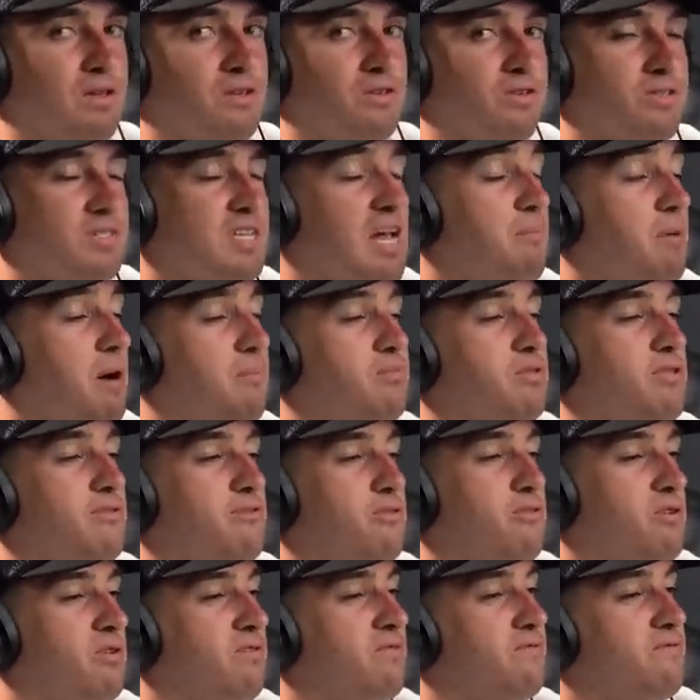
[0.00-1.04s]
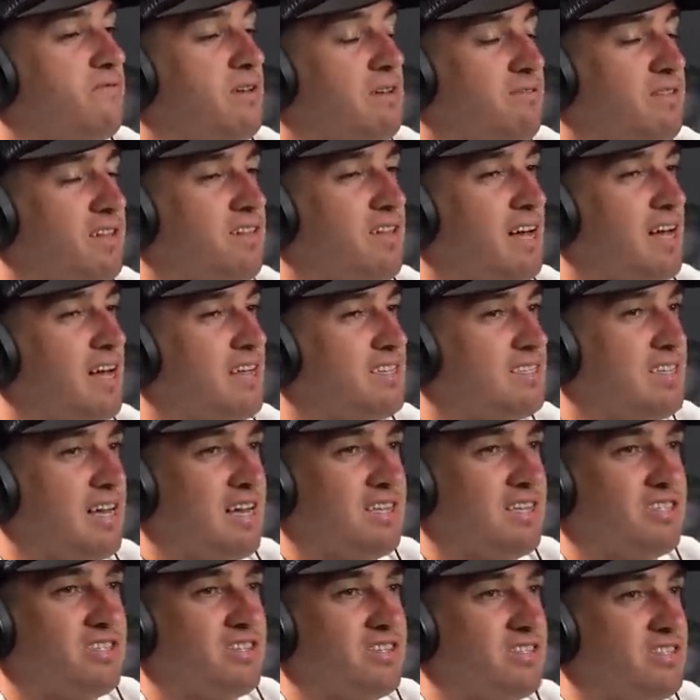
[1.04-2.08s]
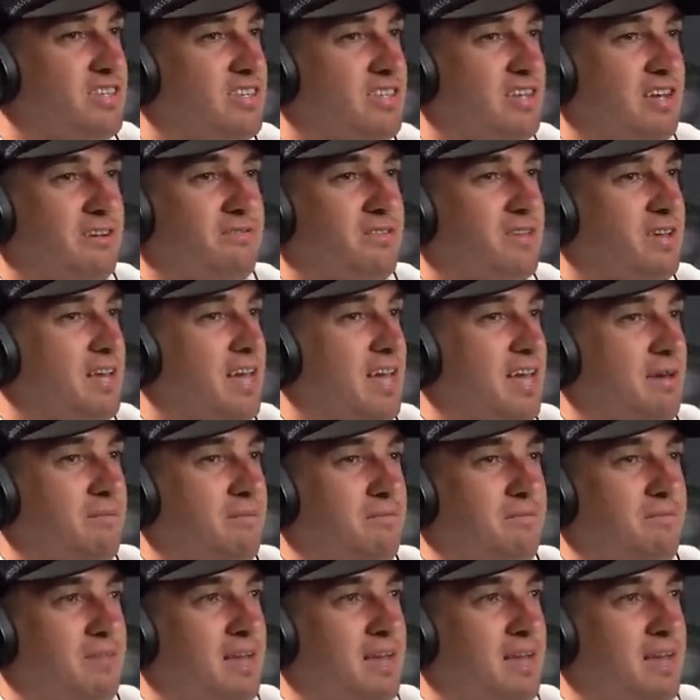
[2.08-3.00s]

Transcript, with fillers: you step up to the 450 class, that's just a different game.